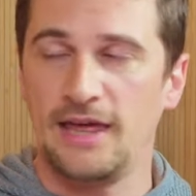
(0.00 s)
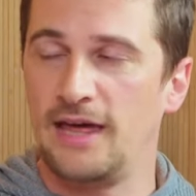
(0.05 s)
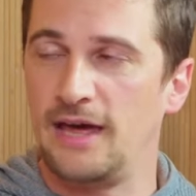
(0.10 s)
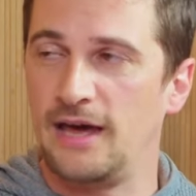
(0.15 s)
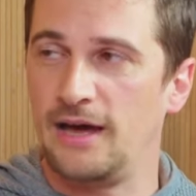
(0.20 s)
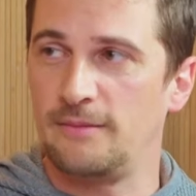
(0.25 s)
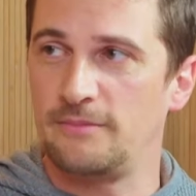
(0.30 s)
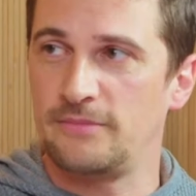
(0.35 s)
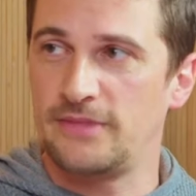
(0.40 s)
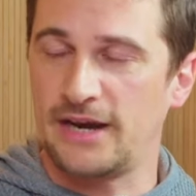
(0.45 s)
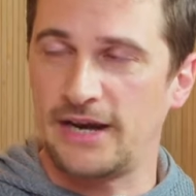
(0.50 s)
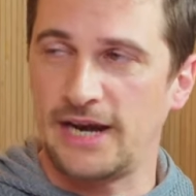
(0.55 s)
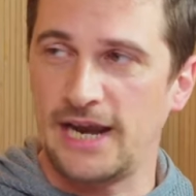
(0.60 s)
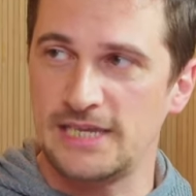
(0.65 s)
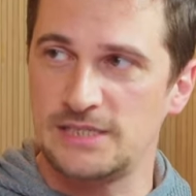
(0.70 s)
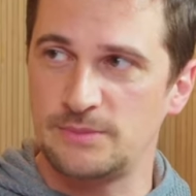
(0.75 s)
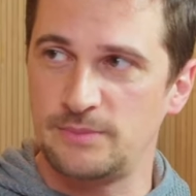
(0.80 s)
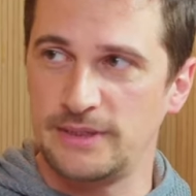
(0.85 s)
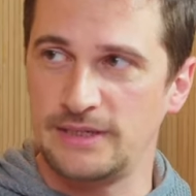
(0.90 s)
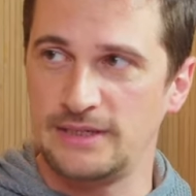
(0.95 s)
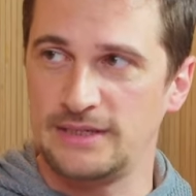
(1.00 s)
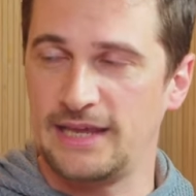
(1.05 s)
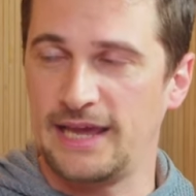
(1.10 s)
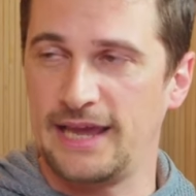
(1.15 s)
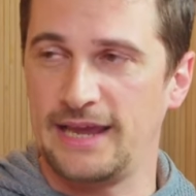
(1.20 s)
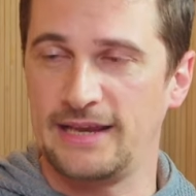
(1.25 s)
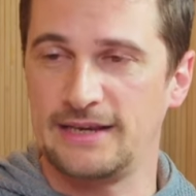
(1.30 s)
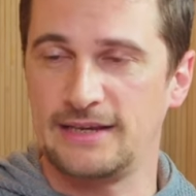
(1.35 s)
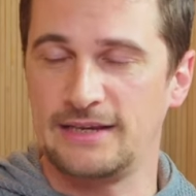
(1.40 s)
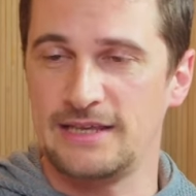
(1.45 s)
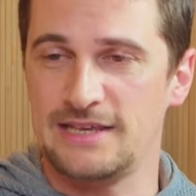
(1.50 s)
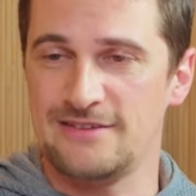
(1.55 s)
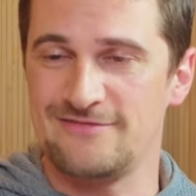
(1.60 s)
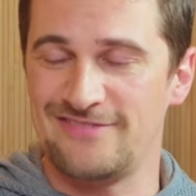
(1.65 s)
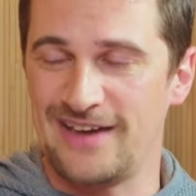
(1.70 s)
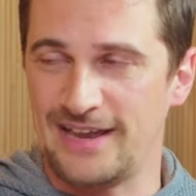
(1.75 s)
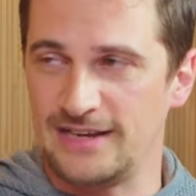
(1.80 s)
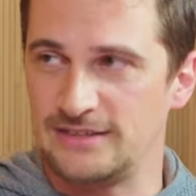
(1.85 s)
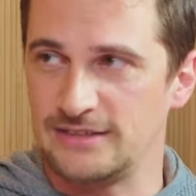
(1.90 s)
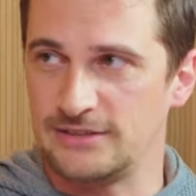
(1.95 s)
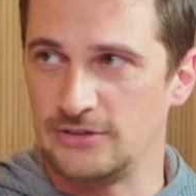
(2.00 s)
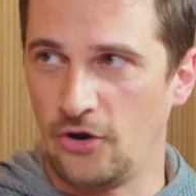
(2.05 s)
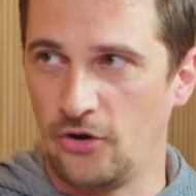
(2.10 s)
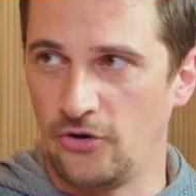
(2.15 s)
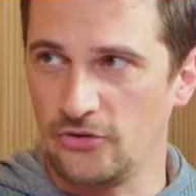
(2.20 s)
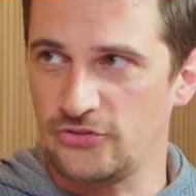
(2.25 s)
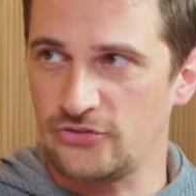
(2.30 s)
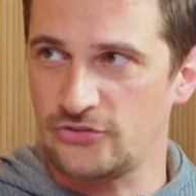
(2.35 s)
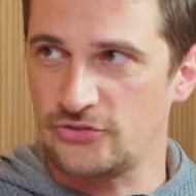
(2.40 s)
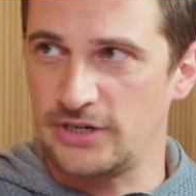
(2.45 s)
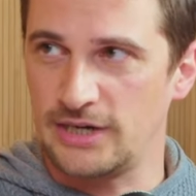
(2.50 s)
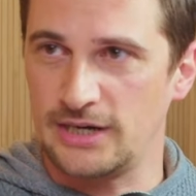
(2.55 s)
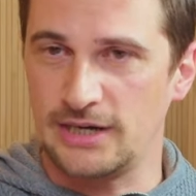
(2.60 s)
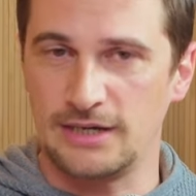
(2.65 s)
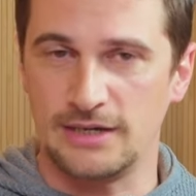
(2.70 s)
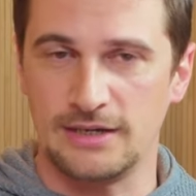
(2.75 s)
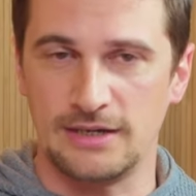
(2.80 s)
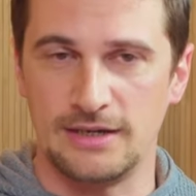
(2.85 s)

Um, there has been an event in Austria